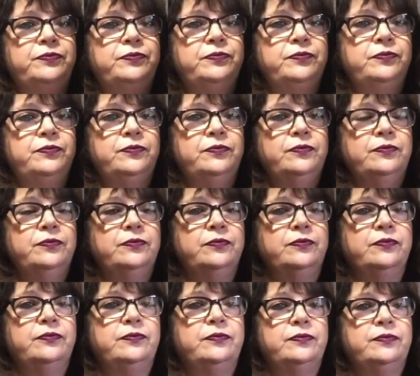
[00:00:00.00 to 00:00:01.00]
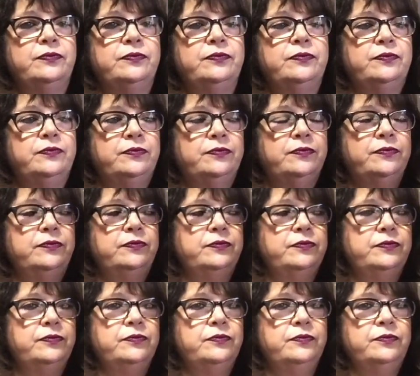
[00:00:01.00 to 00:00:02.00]

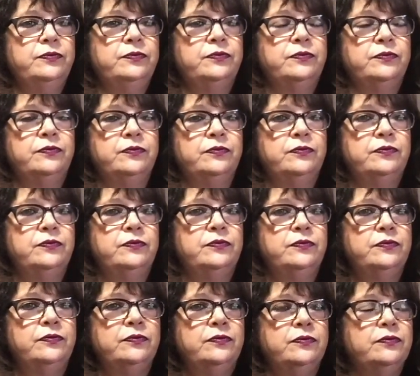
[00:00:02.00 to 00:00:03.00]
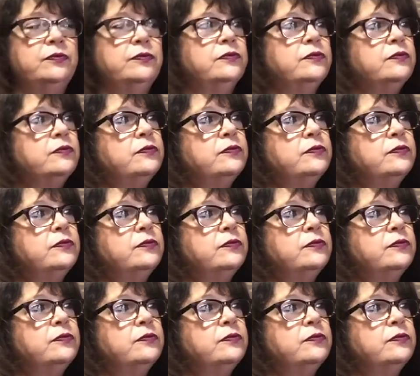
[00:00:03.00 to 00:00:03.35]
[no speech]